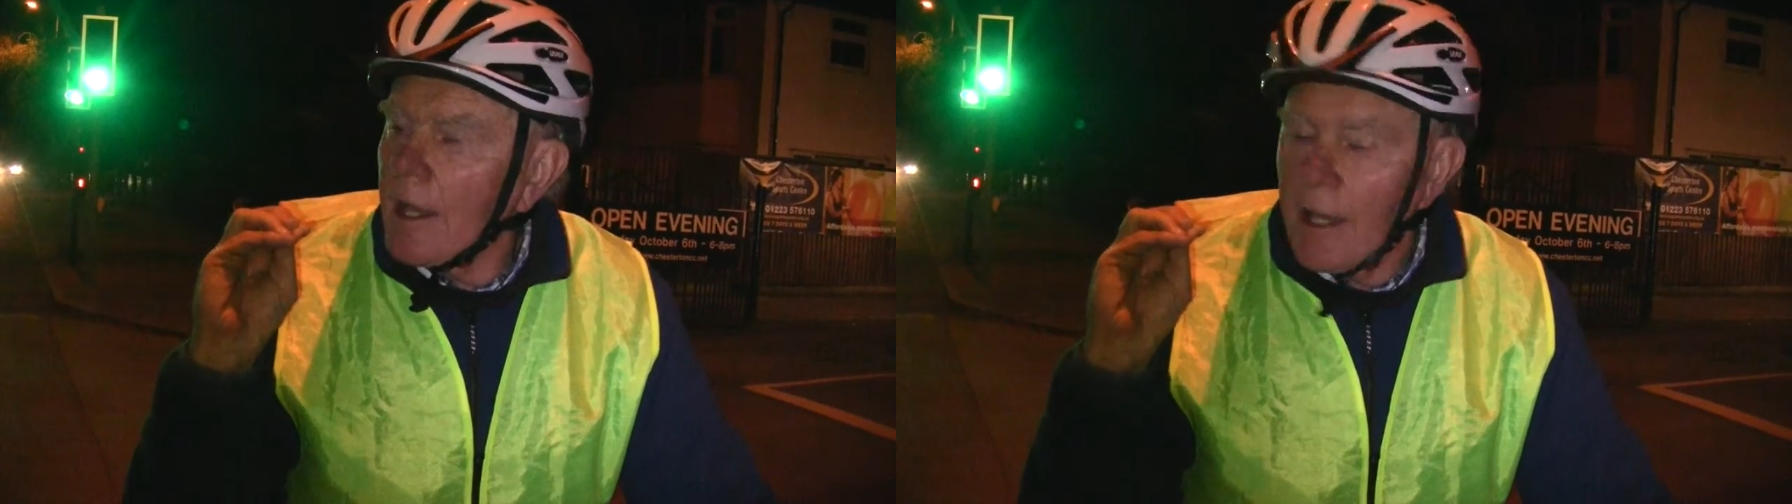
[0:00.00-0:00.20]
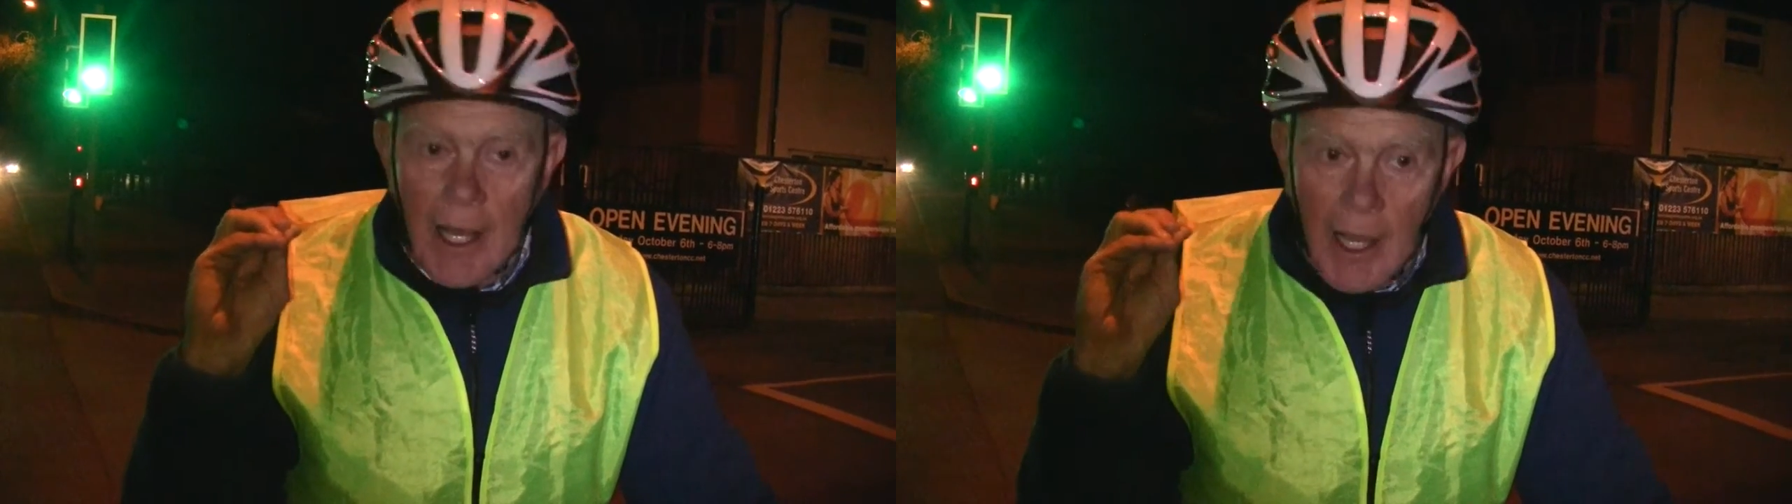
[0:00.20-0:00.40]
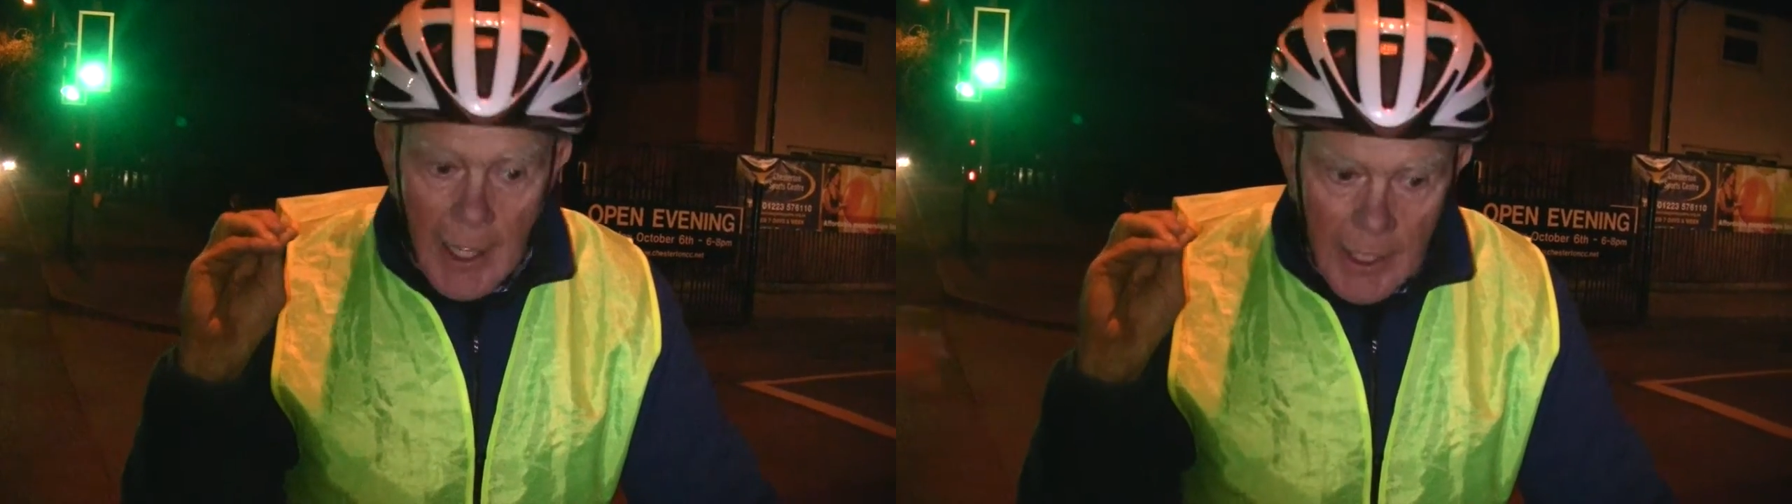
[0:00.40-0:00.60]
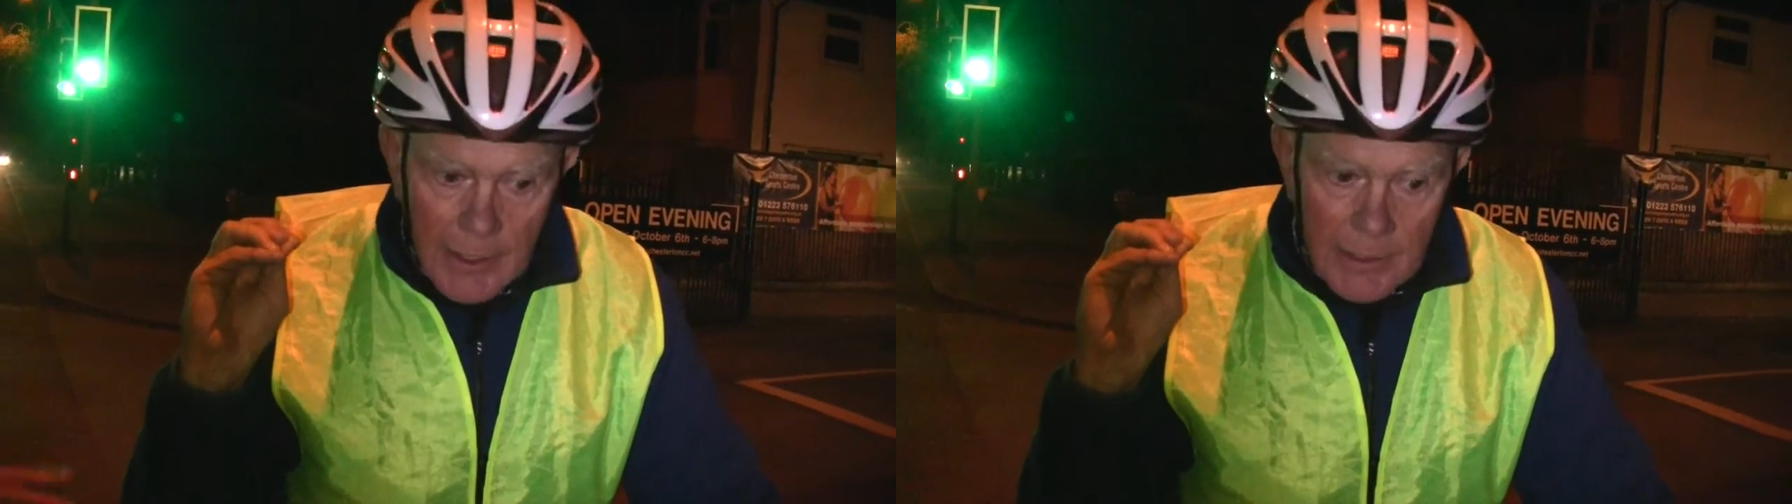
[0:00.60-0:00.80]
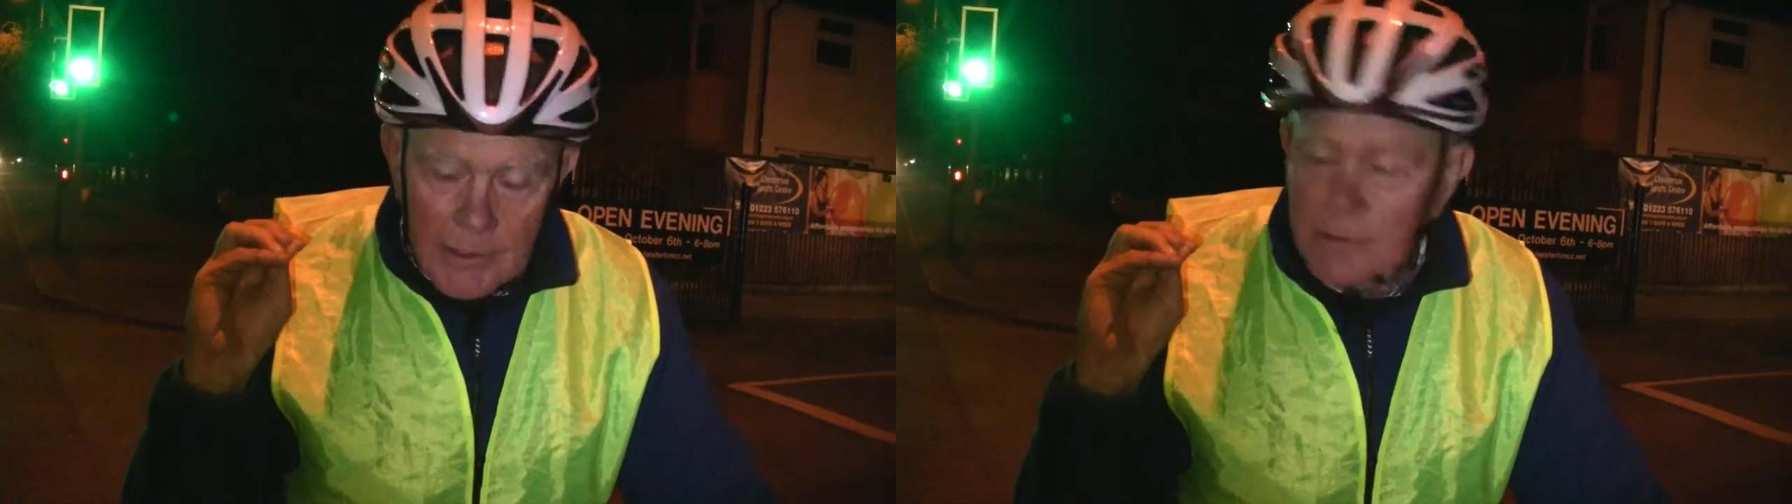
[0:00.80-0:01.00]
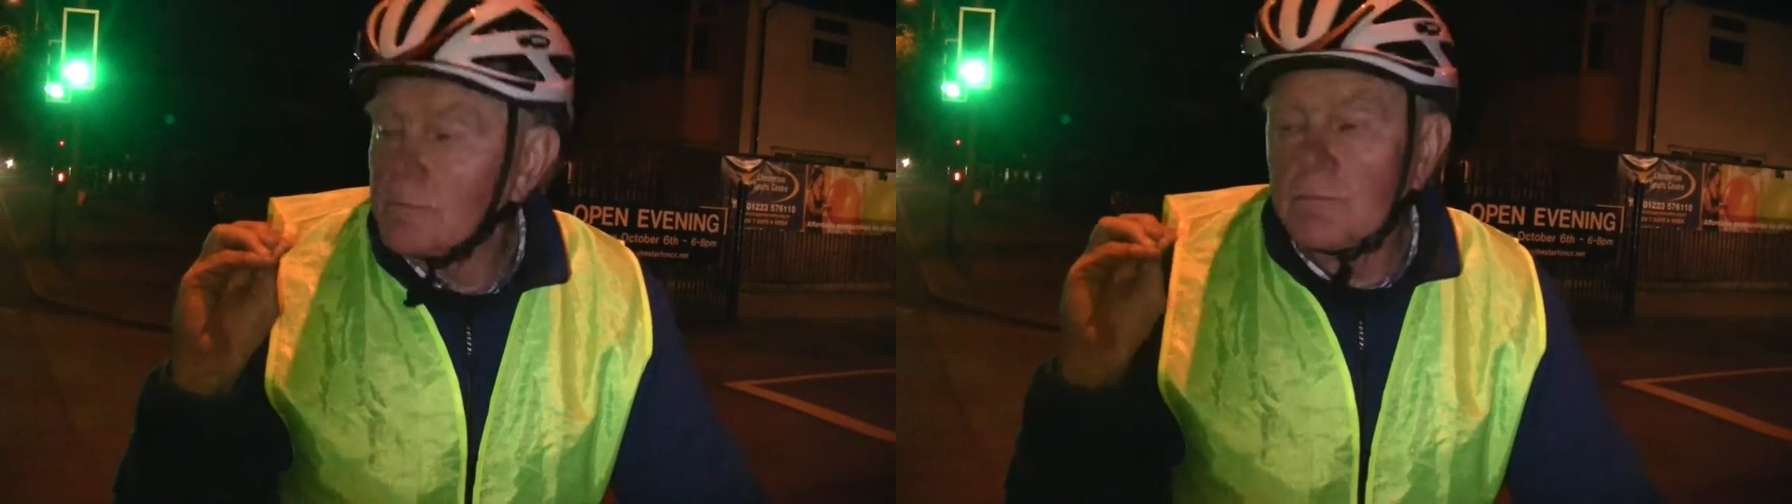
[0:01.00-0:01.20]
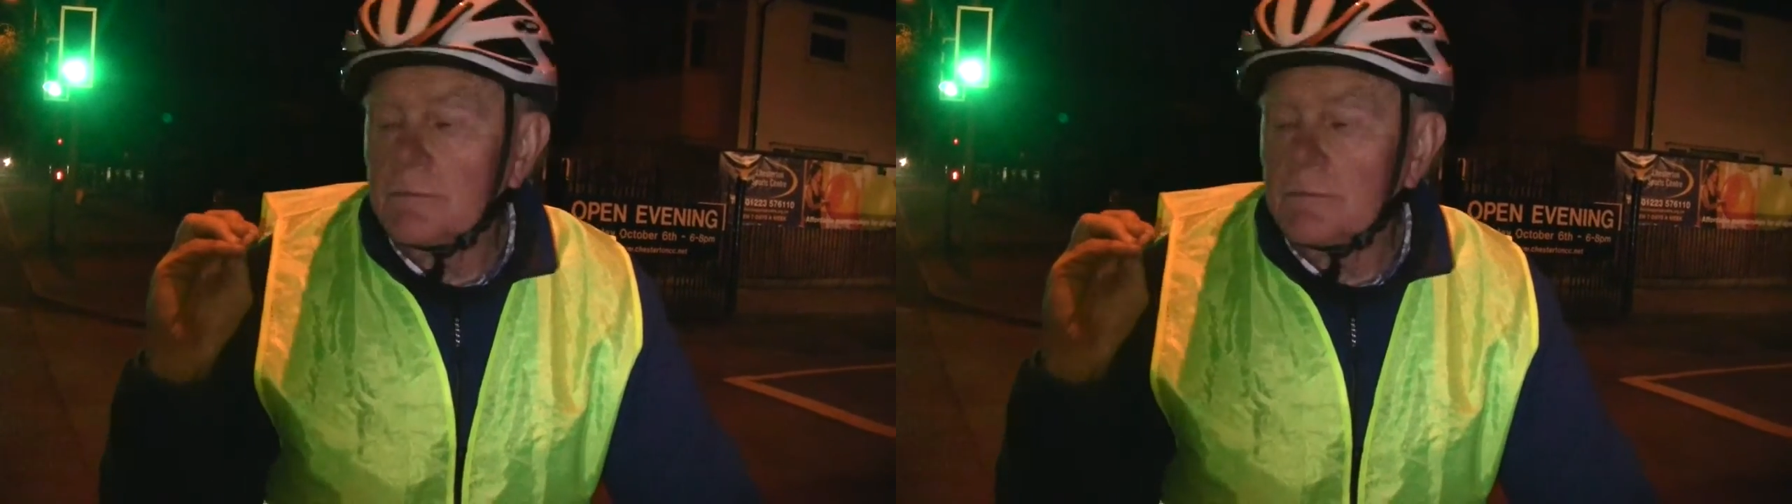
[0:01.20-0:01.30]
Is that you personally, or is